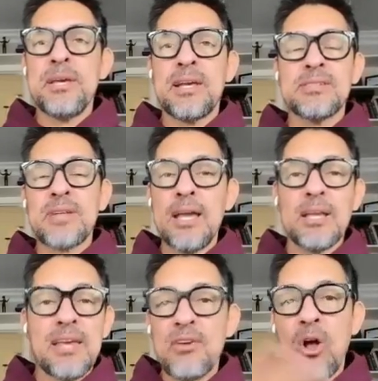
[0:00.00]
because I
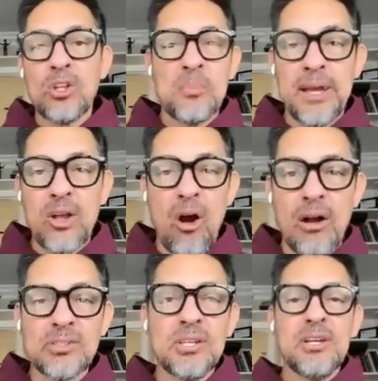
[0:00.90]
give it all to my
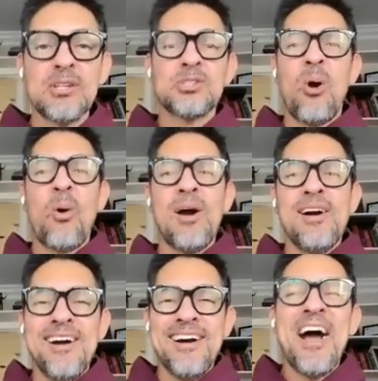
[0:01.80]
dogs. So
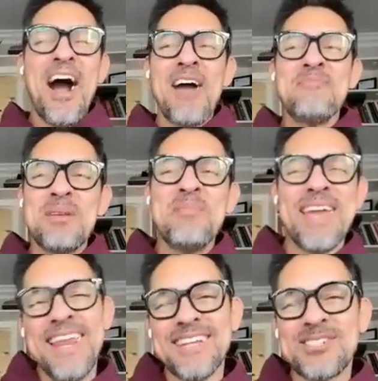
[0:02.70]
I've
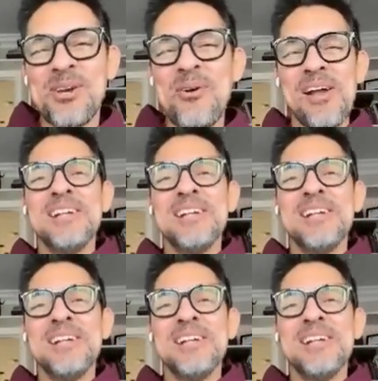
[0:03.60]
been needing to.